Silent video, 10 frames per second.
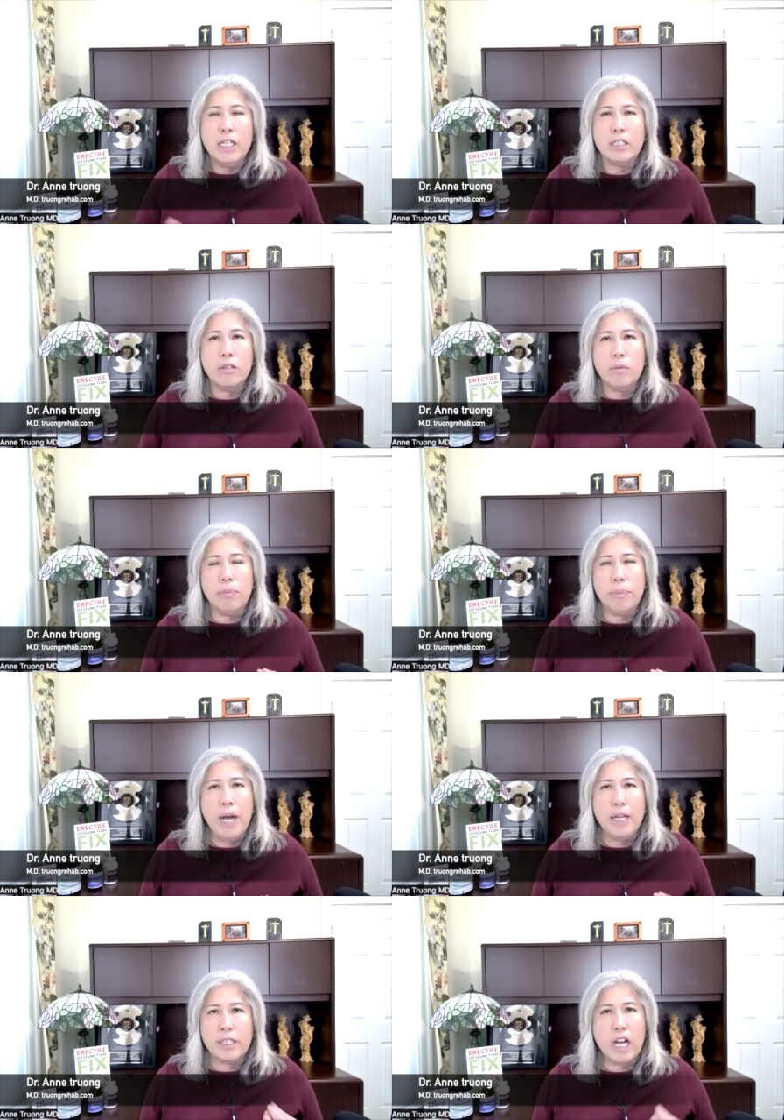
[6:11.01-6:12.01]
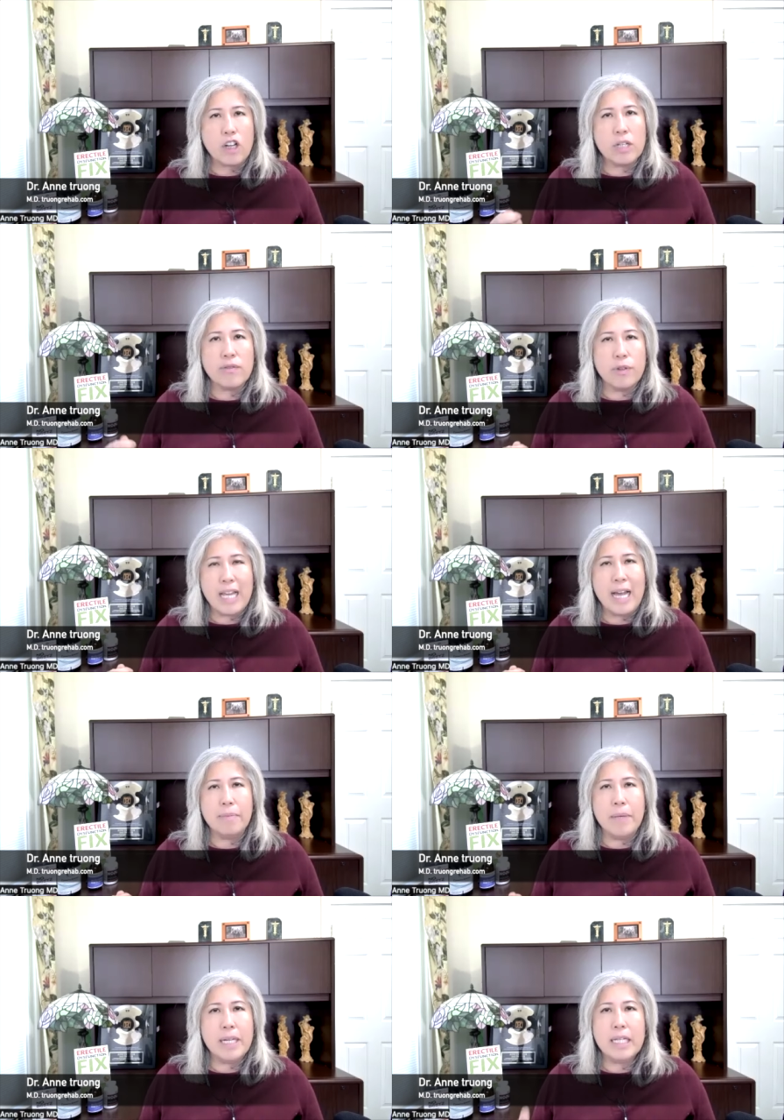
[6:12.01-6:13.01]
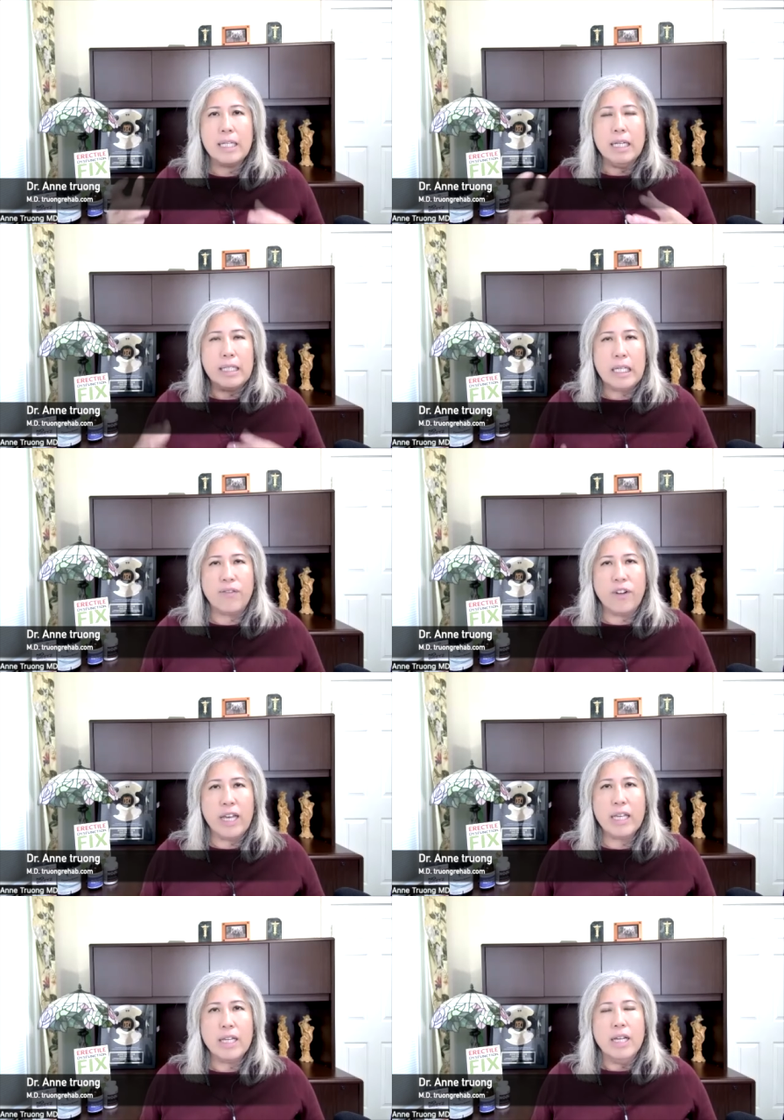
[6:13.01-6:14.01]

You uh, suction for 10 minutes, deflate,